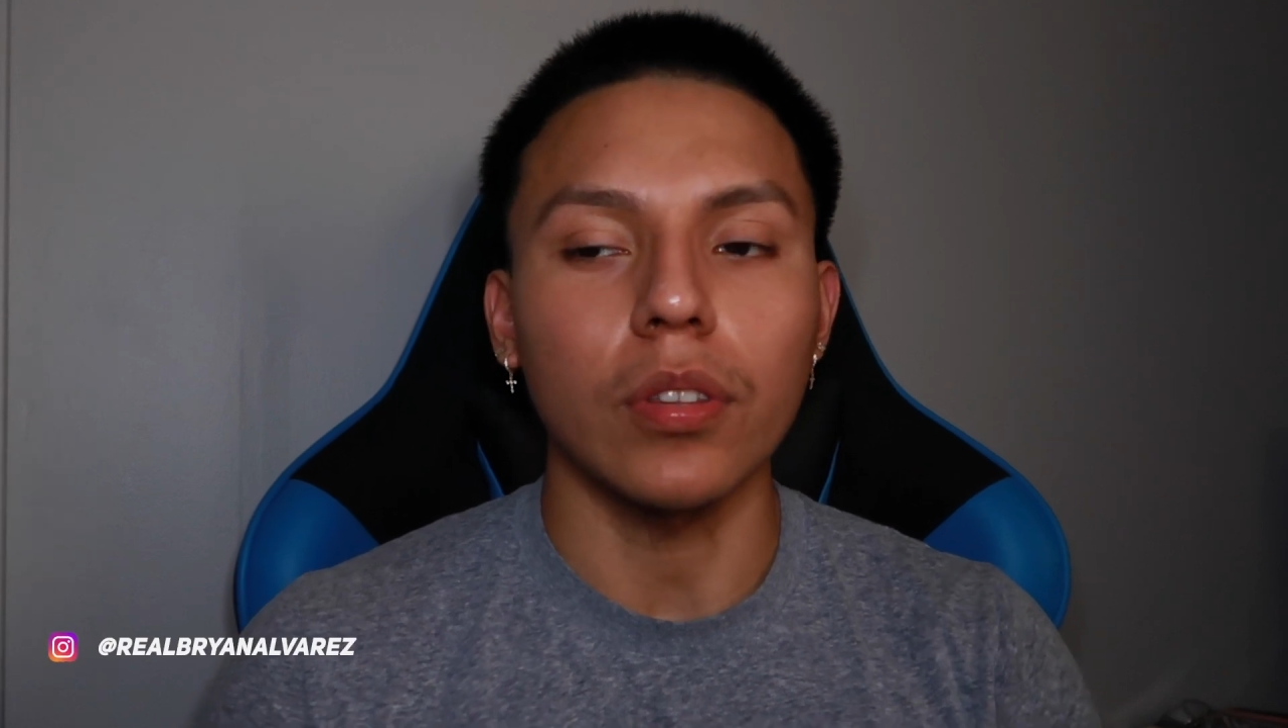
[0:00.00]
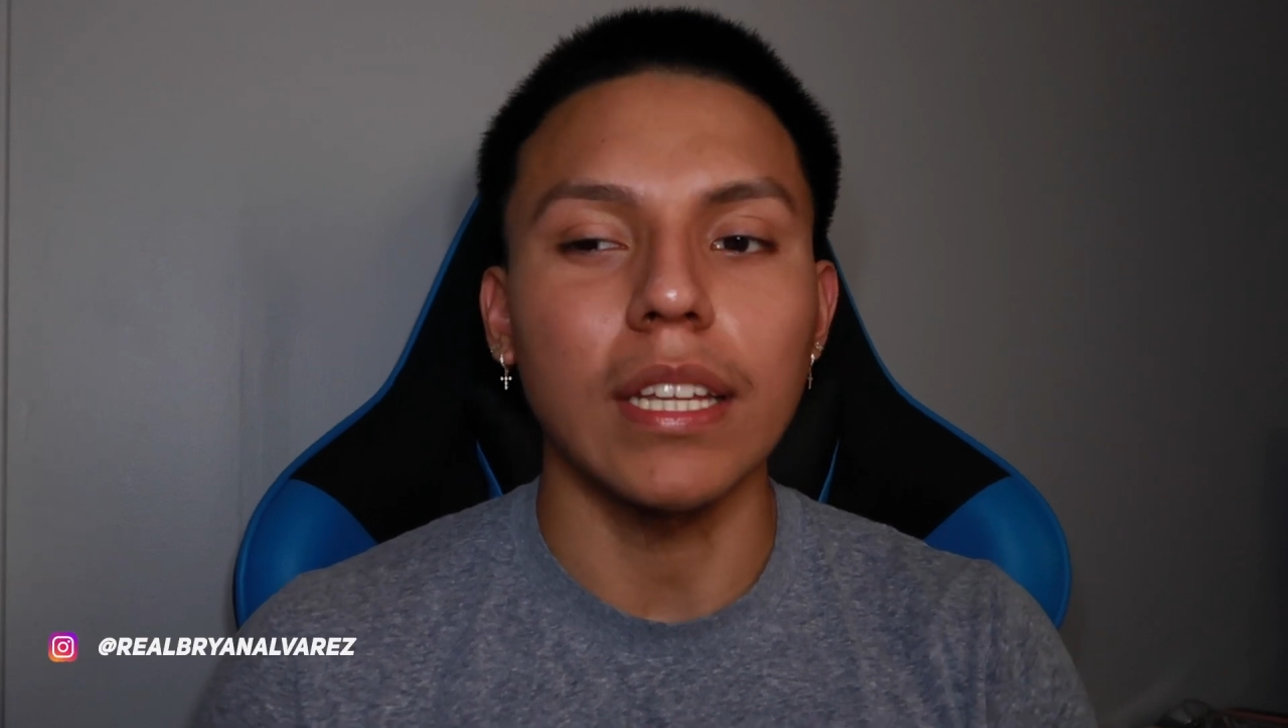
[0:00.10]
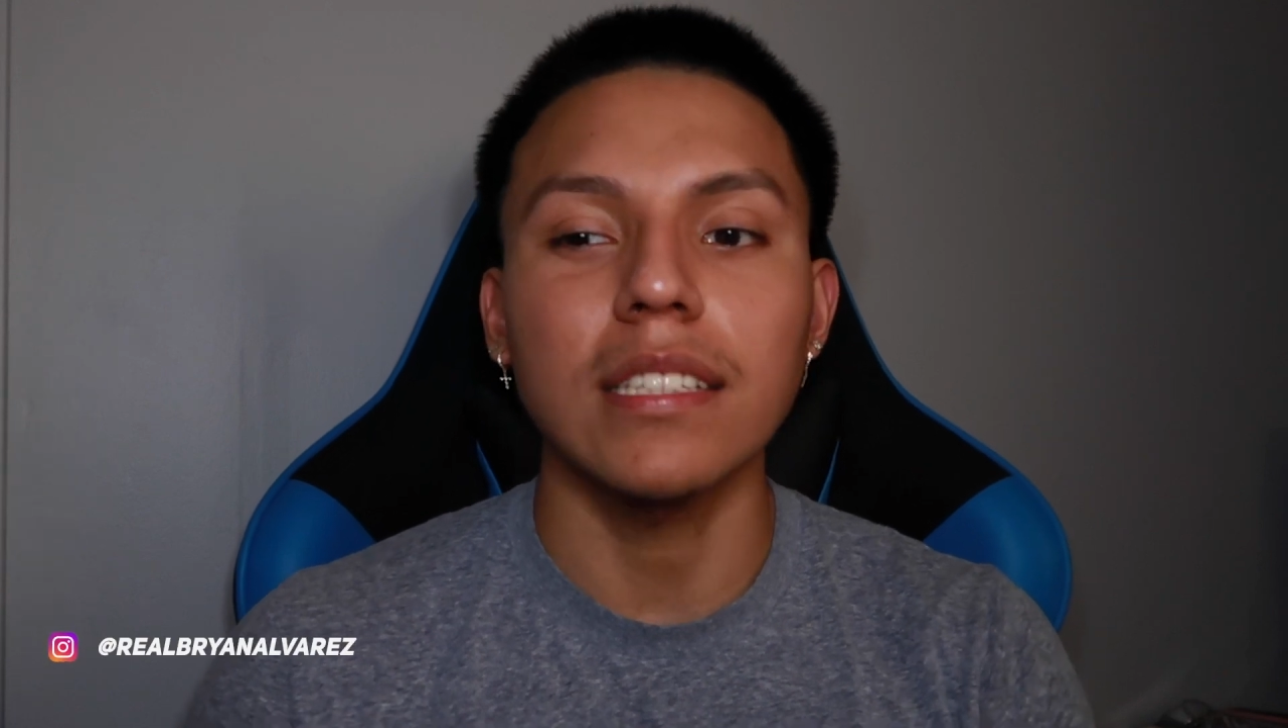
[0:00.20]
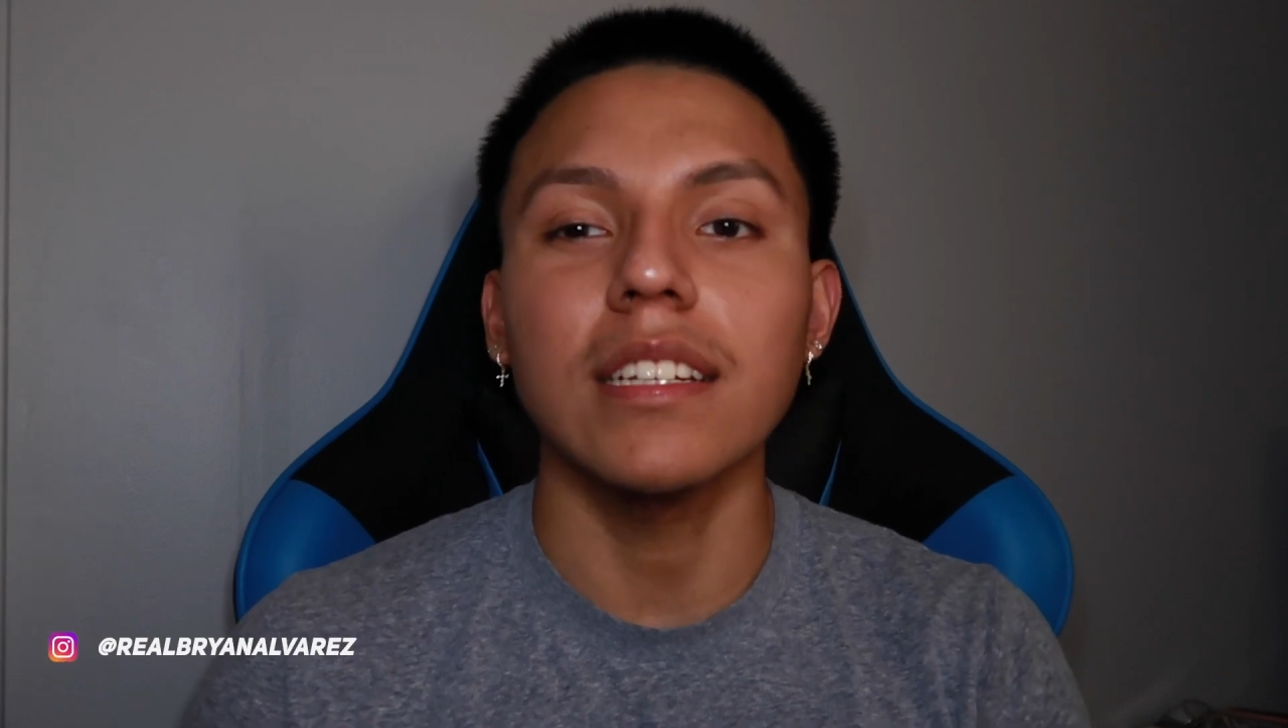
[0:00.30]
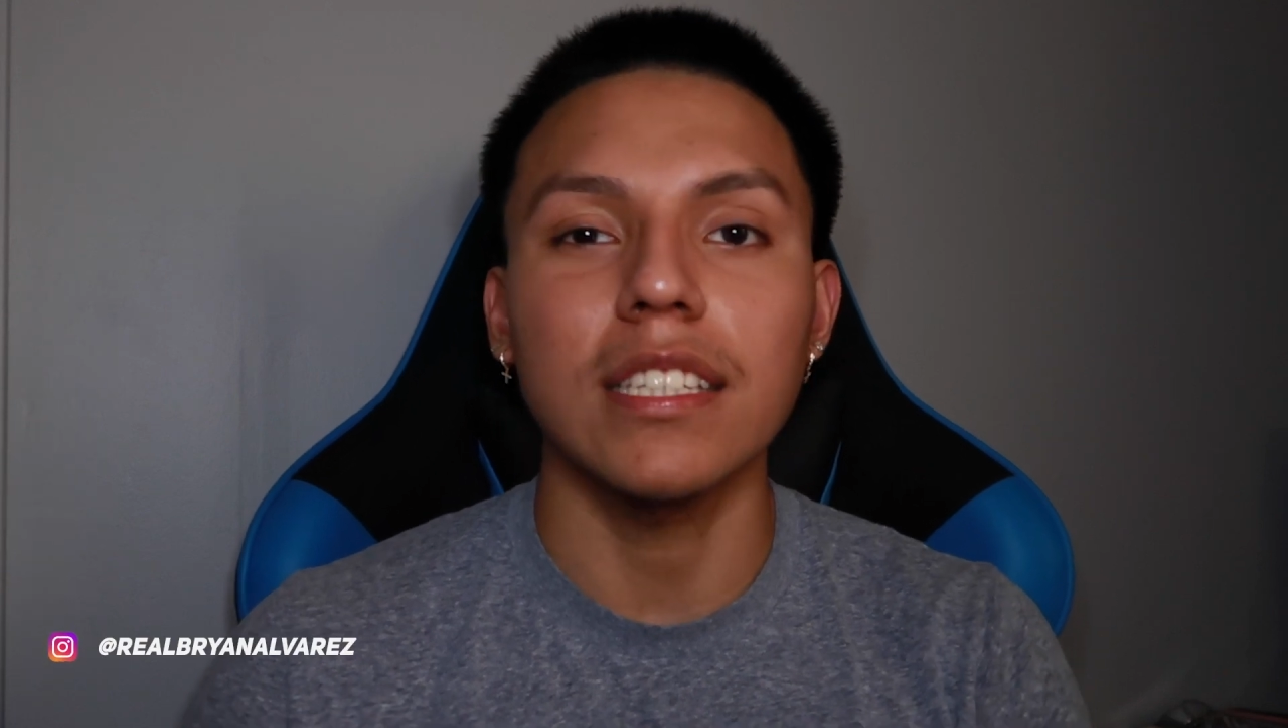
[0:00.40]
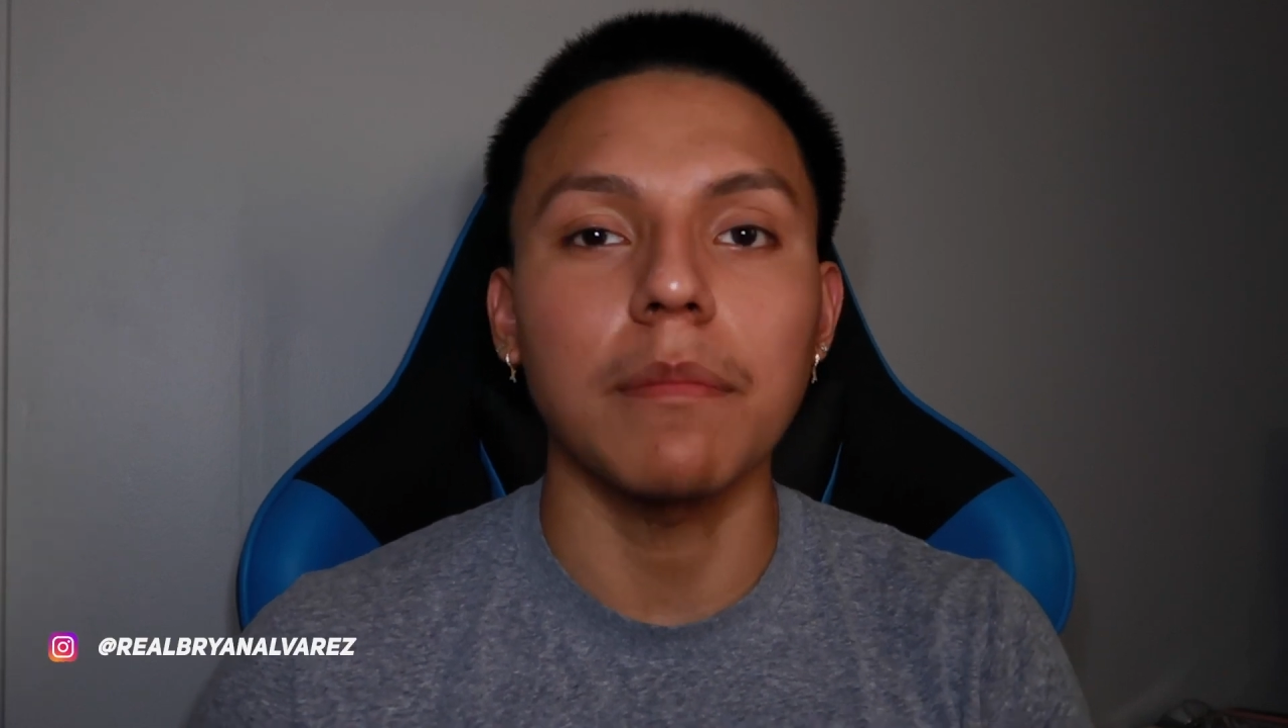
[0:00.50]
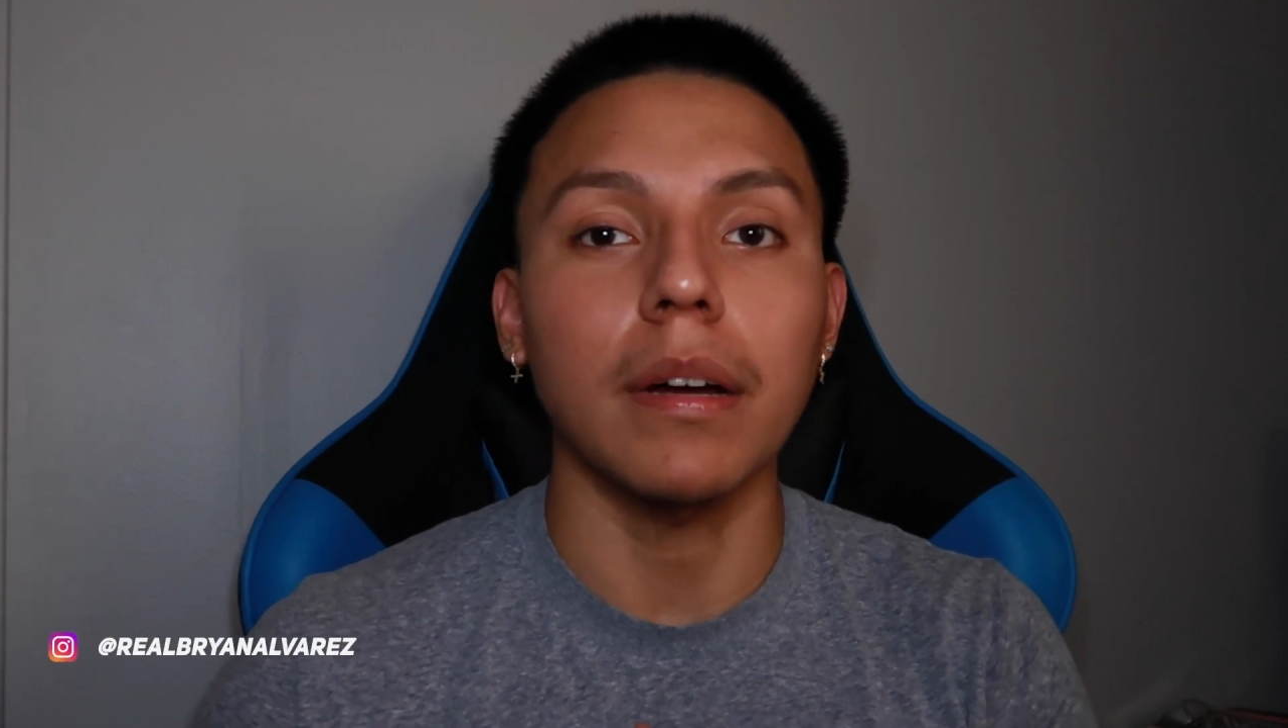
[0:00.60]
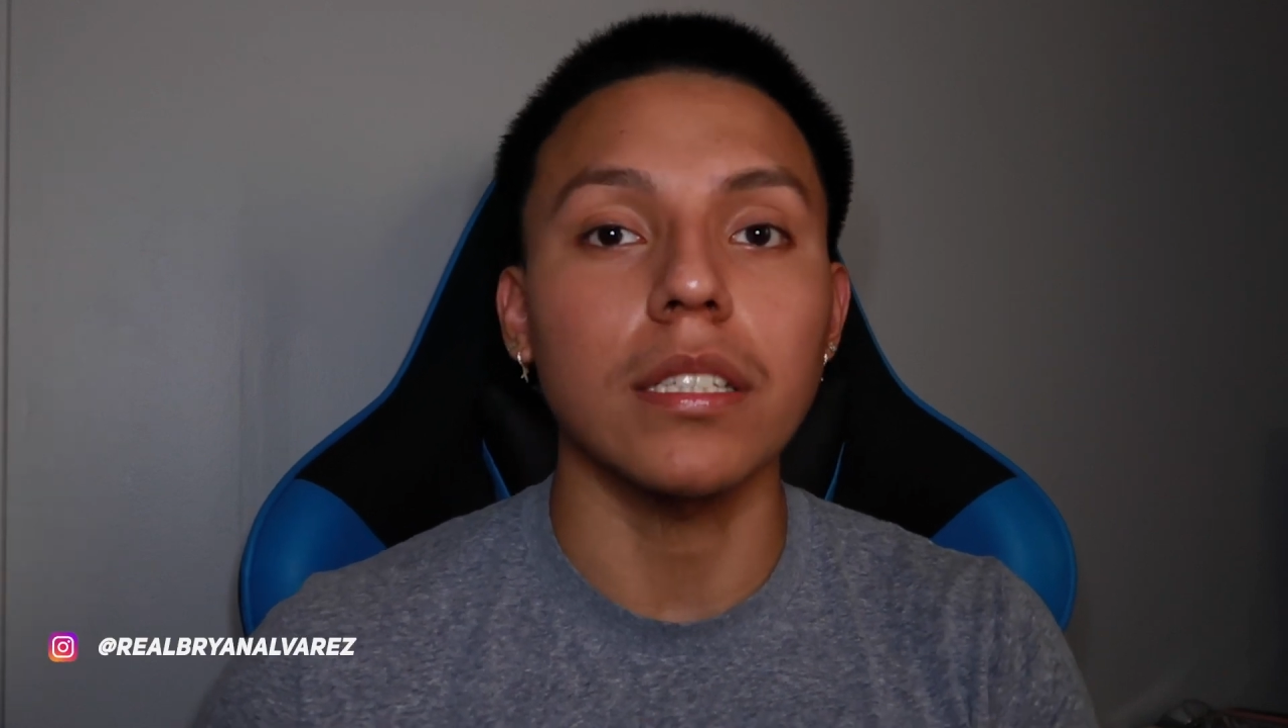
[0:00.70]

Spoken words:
distancing